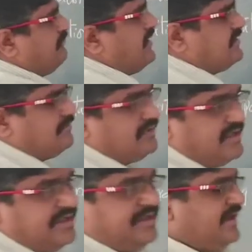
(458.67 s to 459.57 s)
by the
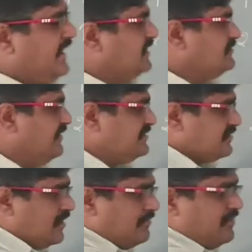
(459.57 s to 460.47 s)
blood, as well as
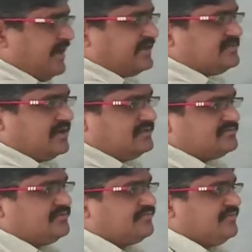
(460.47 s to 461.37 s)
the carbon dioxide
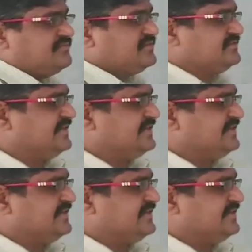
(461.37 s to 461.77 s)
also from